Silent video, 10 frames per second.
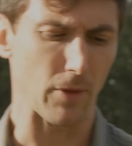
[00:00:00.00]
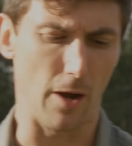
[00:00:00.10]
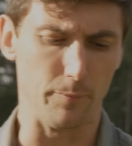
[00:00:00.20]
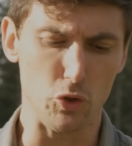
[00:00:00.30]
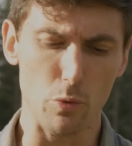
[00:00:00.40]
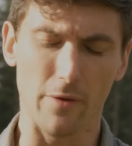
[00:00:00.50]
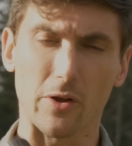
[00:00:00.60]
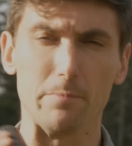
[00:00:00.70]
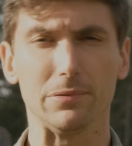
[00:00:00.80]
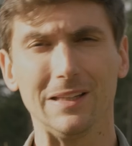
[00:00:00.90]
um, you have
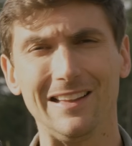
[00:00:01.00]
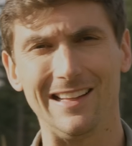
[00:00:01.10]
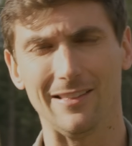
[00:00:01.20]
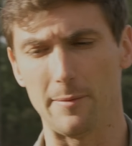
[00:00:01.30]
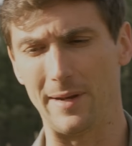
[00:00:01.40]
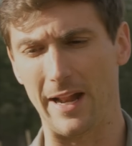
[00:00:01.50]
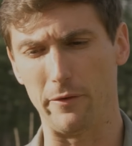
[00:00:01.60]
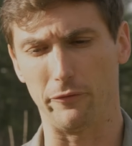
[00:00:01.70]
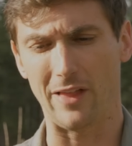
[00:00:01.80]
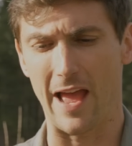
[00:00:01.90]
completely
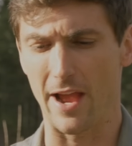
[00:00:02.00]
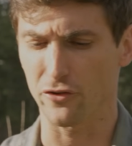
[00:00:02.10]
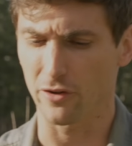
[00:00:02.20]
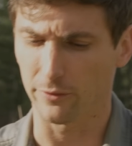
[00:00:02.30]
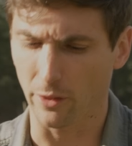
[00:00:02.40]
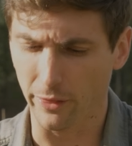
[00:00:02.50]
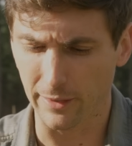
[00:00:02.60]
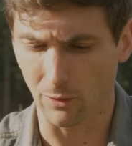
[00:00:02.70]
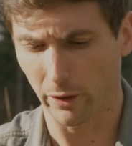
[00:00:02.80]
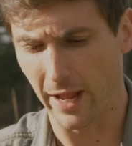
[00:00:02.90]
eliminated flash. Another
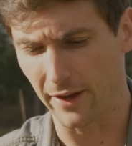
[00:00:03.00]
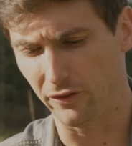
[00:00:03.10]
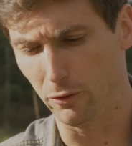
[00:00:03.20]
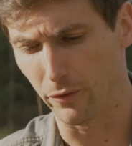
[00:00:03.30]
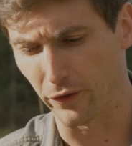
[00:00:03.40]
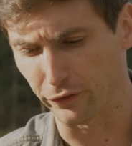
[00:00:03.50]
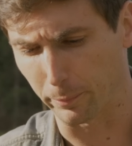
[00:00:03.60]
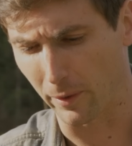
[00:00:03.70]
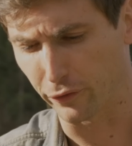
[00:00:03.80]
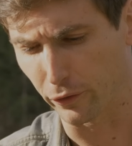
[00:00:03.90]
thing to look at too with the
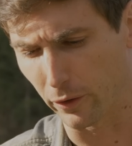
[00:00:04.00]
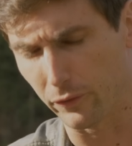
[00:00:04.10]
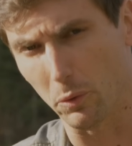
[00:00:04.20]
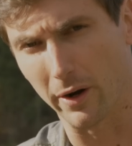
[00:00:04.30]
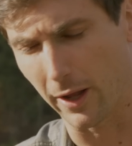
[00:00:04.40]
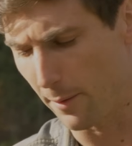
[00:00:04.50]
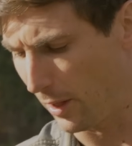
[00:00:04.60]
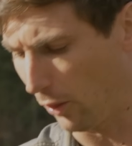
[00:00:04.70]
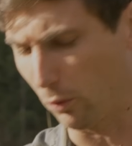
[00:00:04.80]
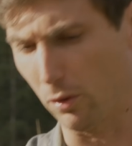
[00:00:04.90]
suppressor, if you wanna come
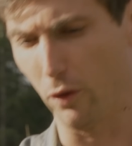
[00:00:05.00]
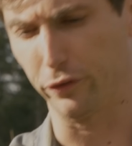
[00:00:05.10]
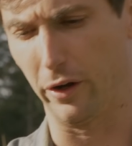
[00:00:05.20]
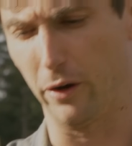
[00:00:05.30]
in a little closer